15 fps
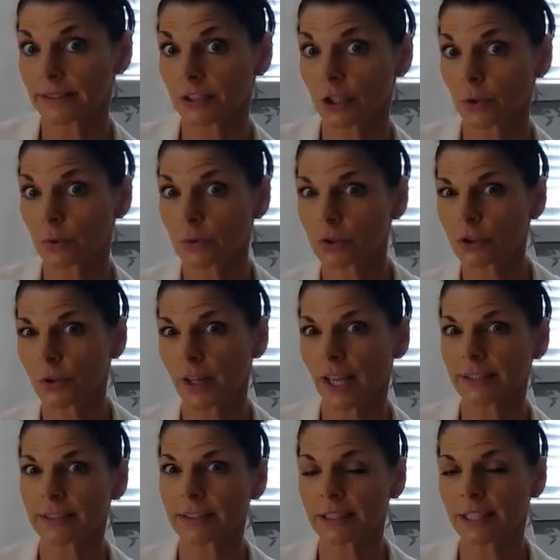So
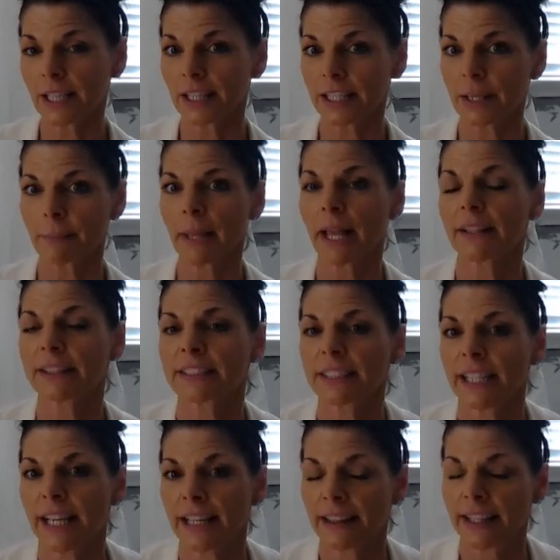that's the delicate balance
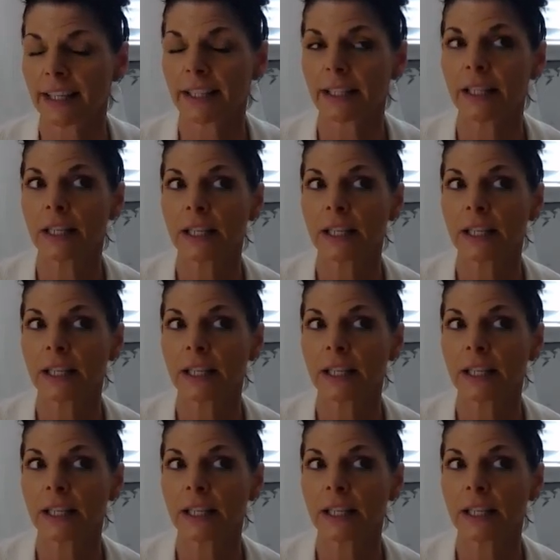that I think,